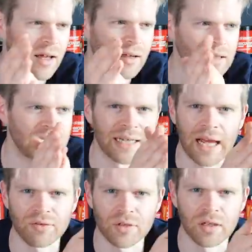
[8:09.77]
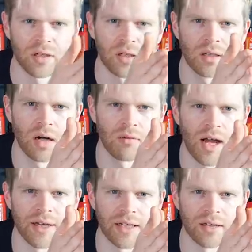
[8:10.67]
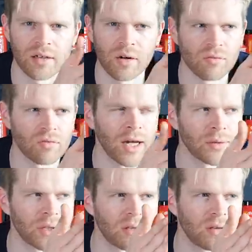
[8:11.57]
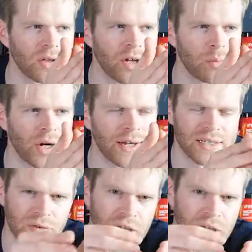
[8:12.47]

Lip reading: I'll clean it after I ride it and don't ride with dirty brakes.